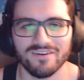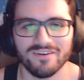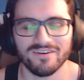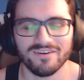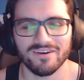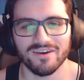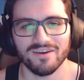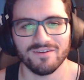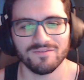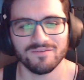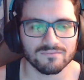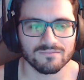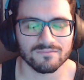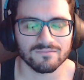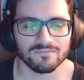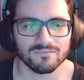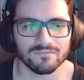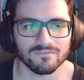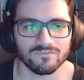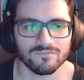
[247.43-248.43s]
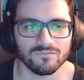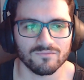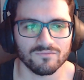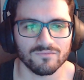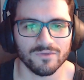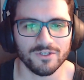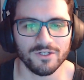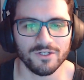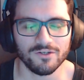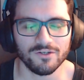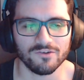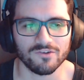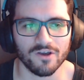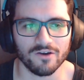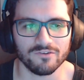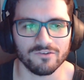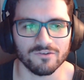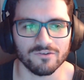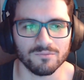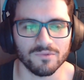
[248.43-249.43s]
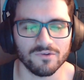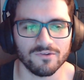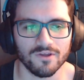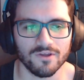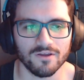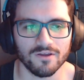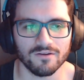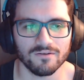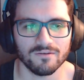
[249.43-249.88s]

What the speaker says: okay. Or she just hugs him instead.